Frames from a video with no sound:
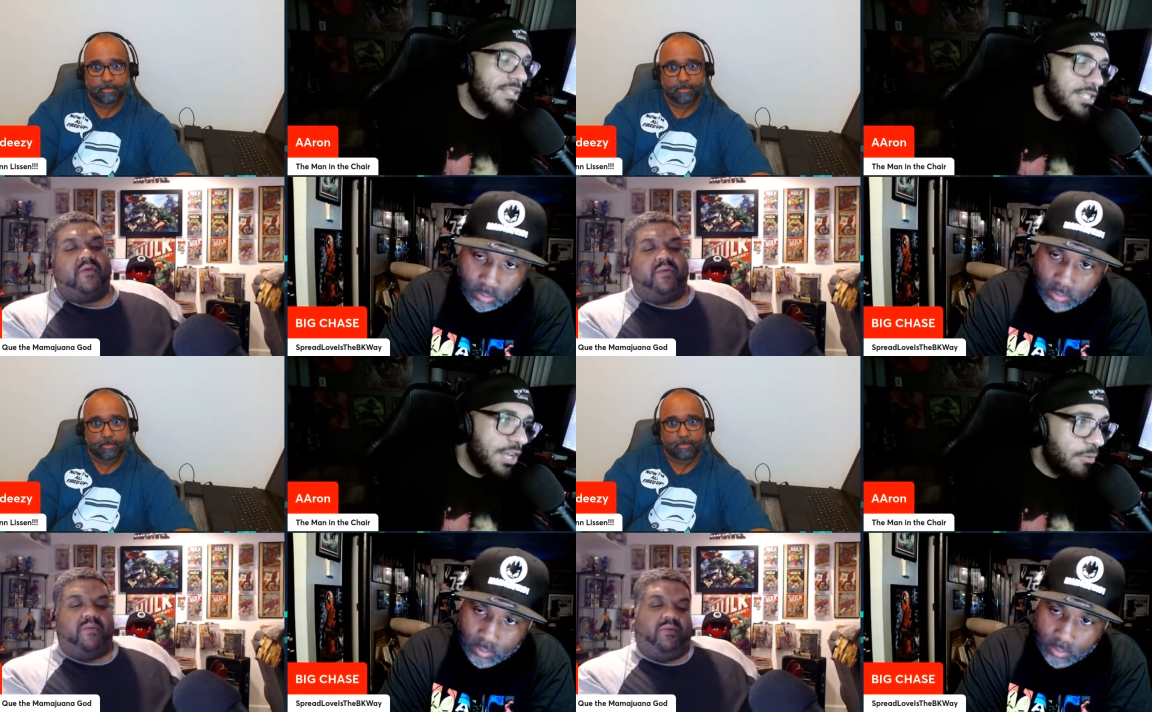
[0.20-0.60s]

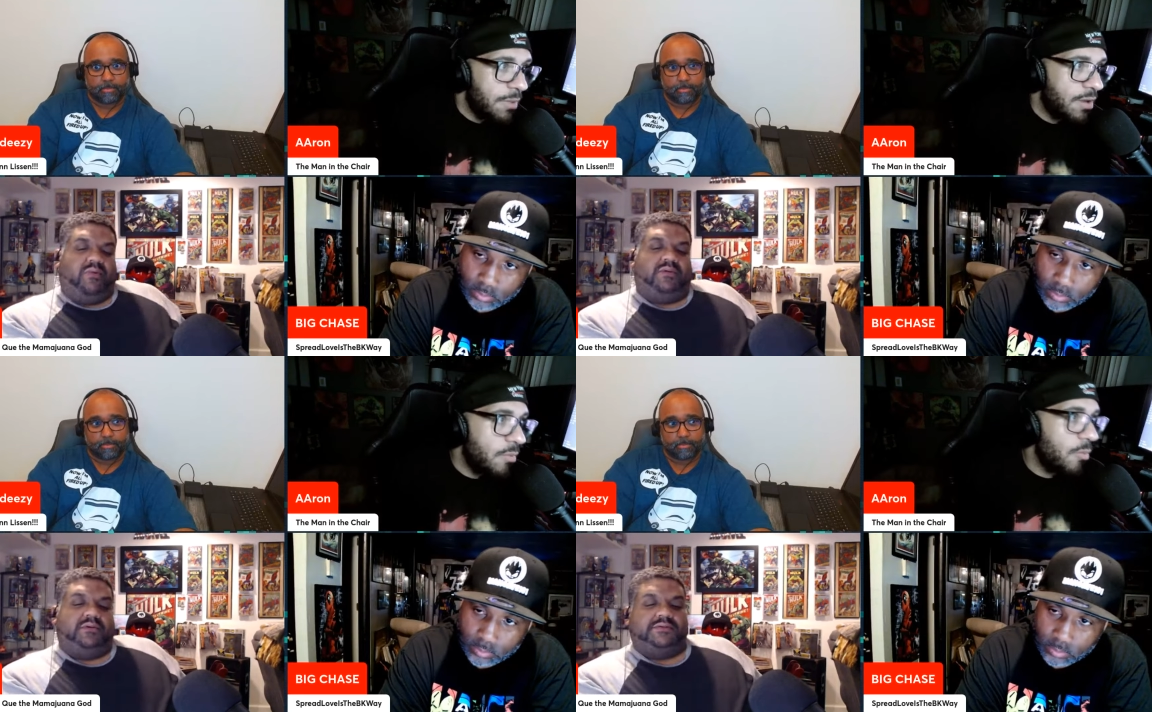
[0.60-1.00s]

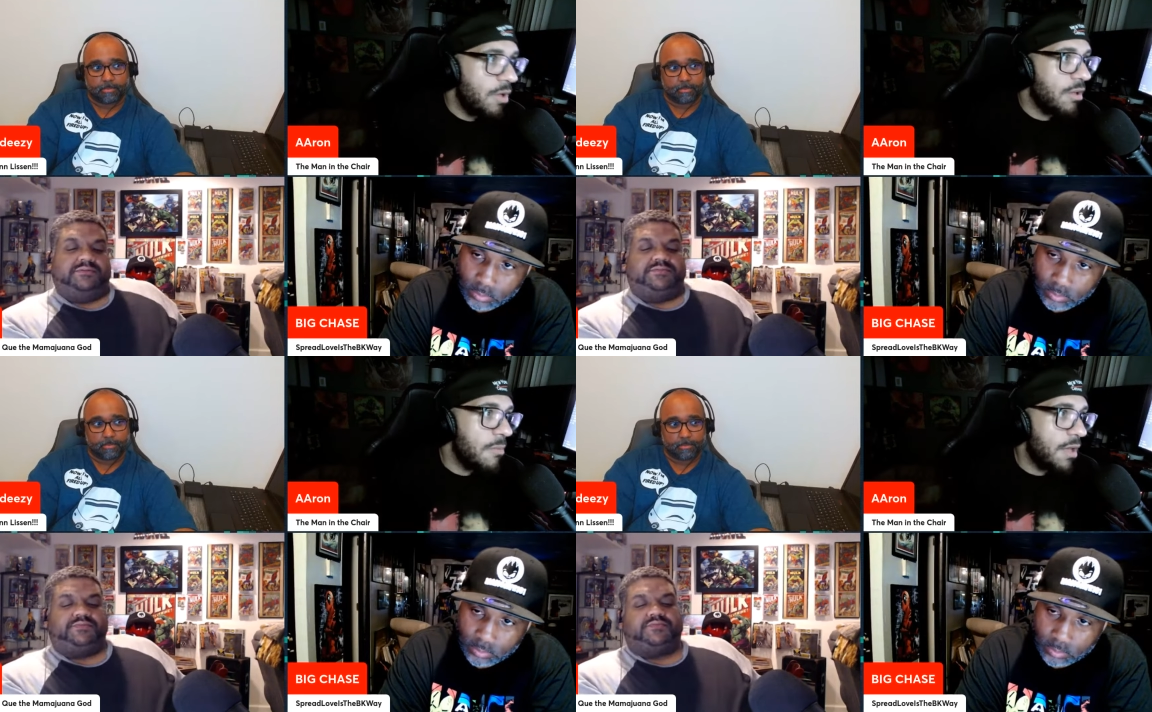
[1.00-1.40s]
Speaker 1: gentlemen,
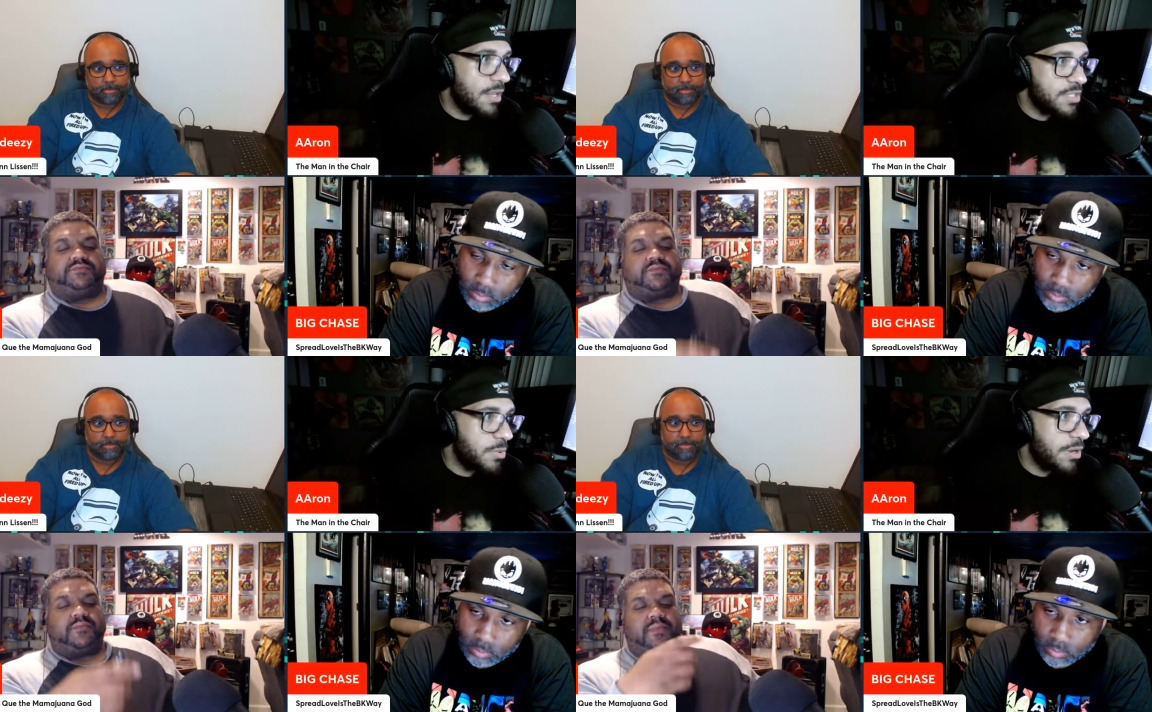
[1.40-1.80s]
welcome on
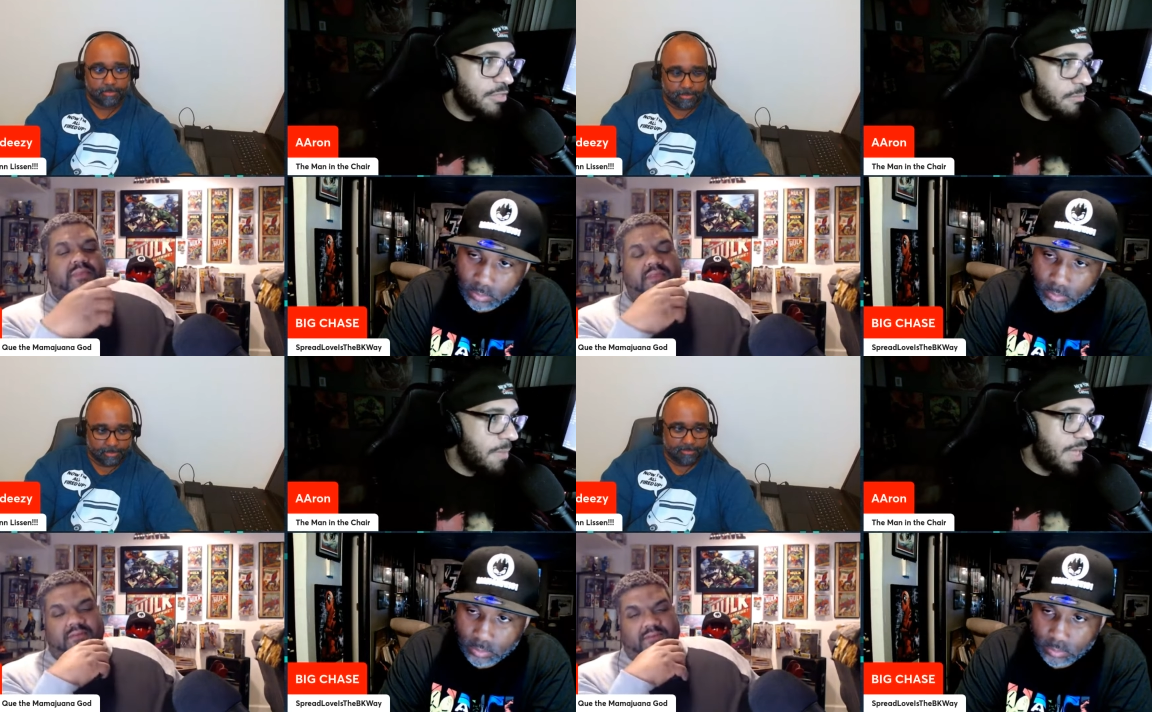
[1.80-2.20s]
into
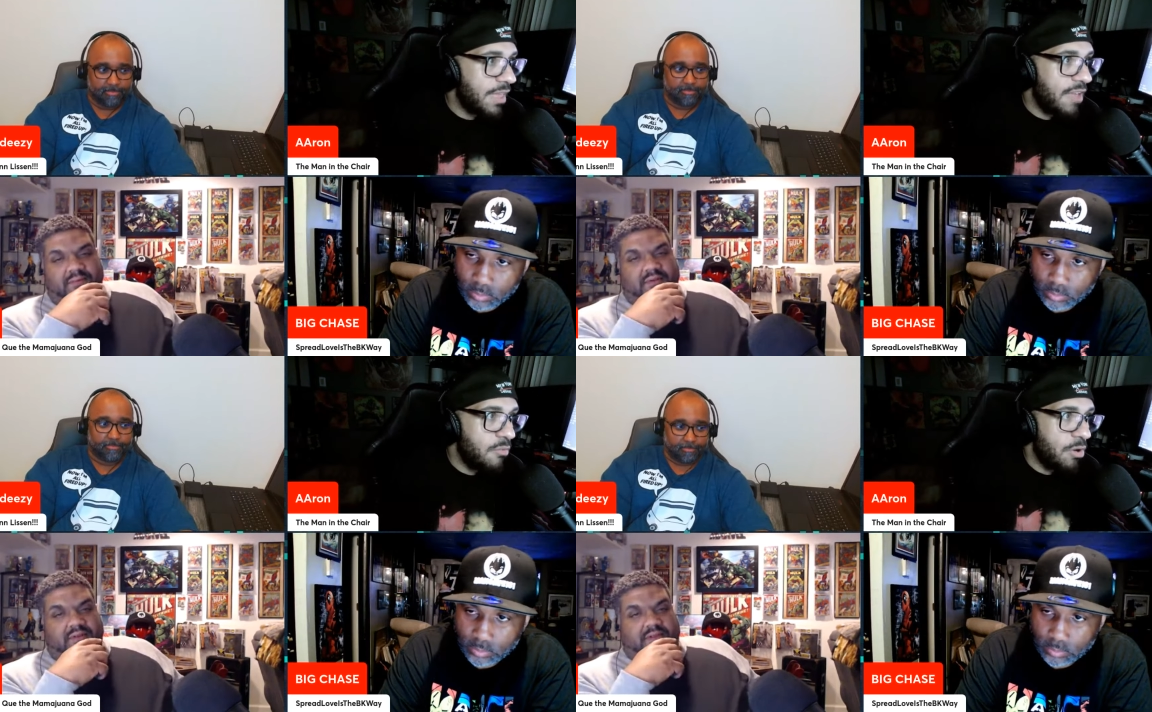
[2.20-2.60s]
another Man
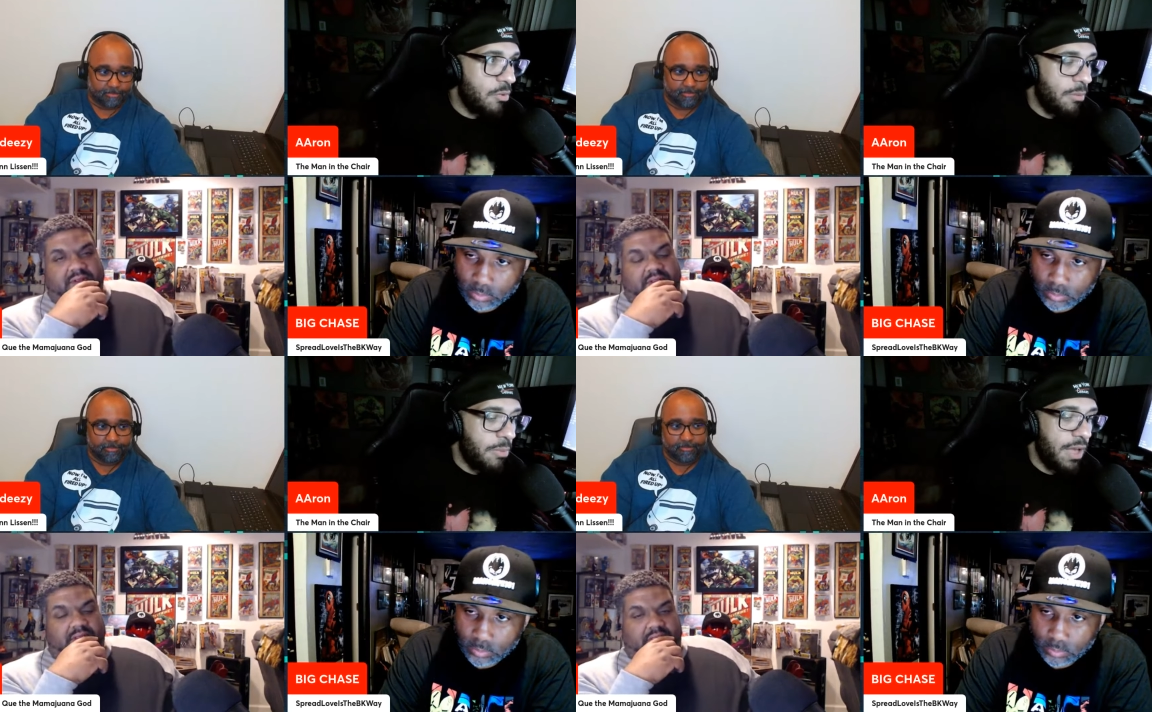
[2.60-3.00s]
Cave one oh
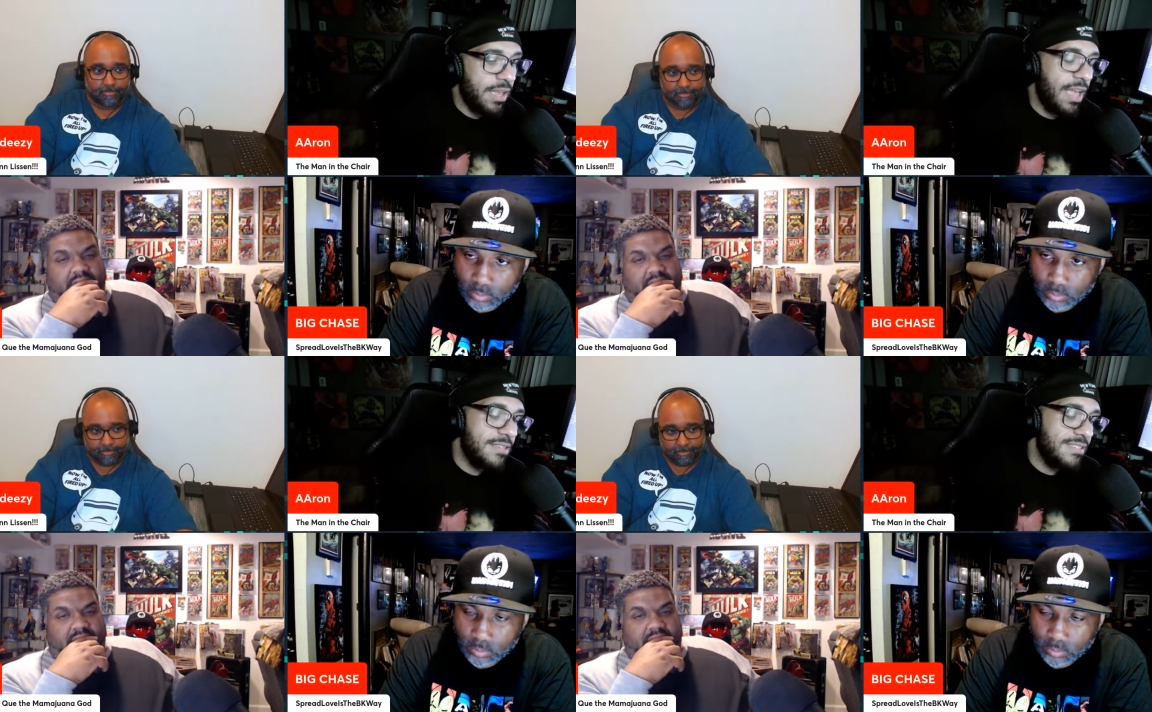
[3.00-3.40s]
one
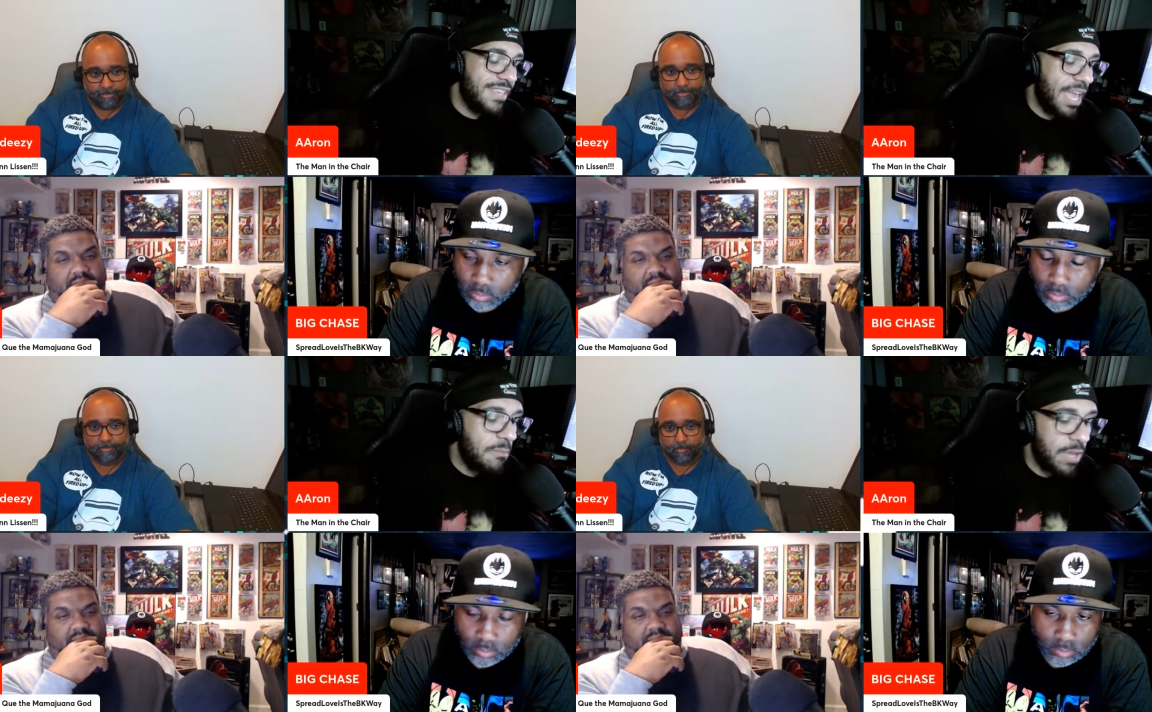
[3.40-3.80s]
podcast
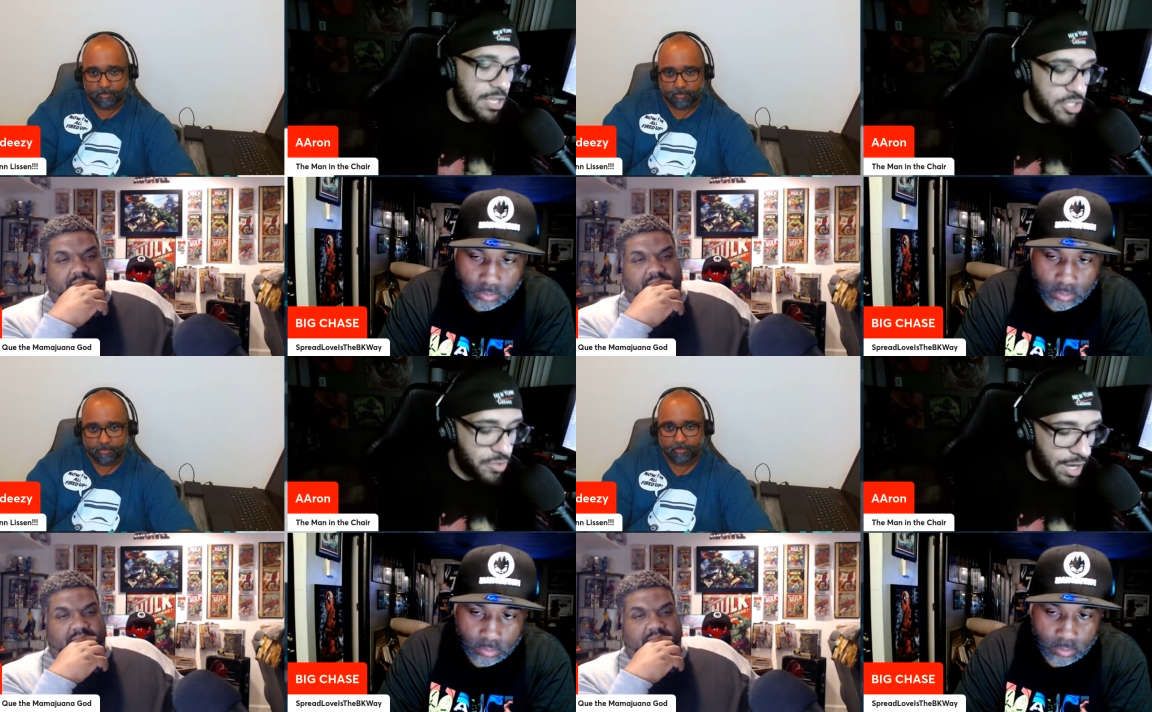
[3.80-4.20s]

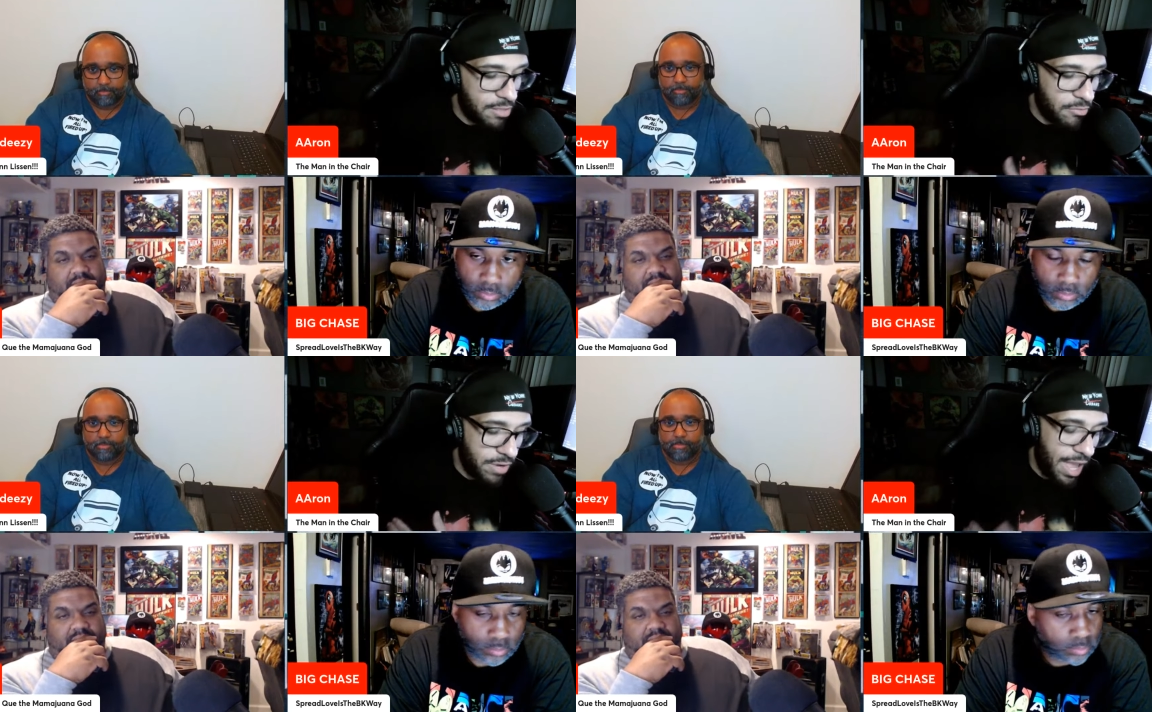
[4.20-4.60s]
gaming
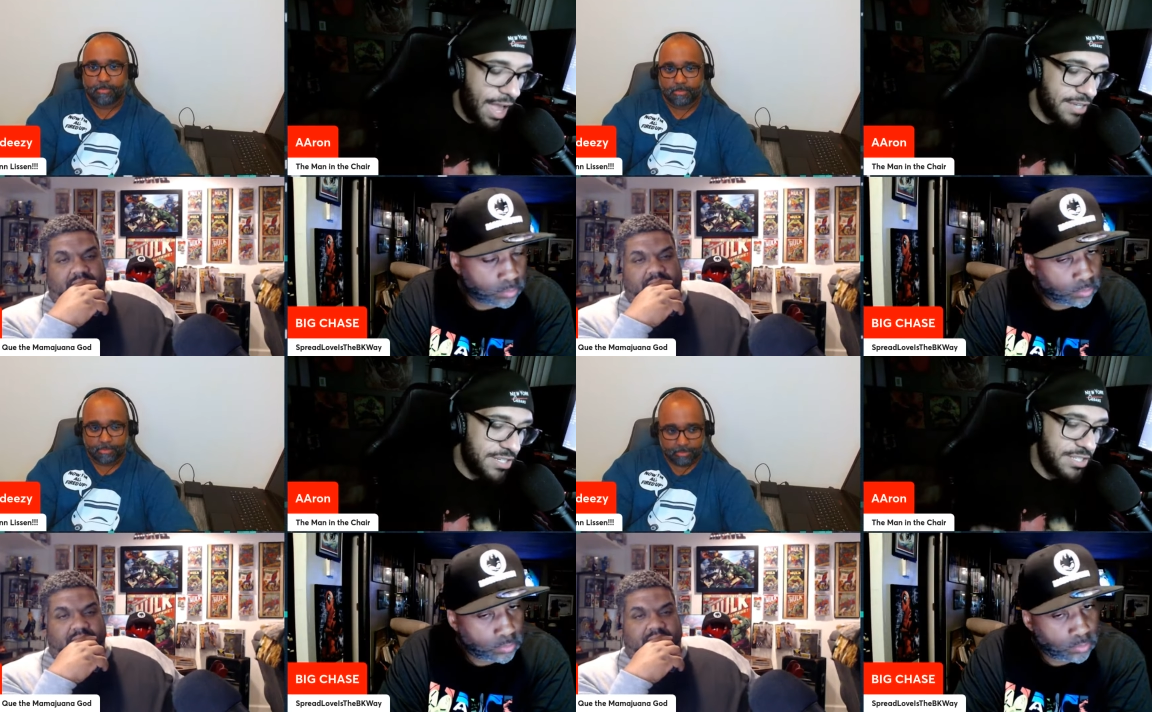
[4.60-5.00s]
trailer
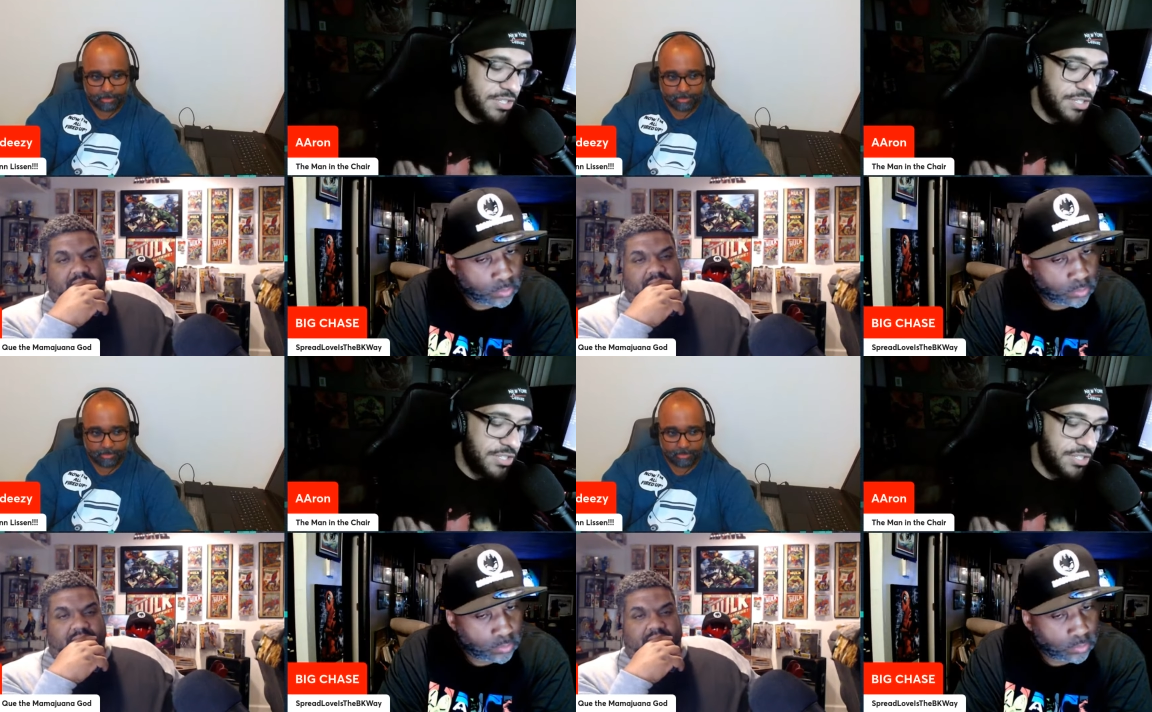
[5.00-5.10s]
reaction.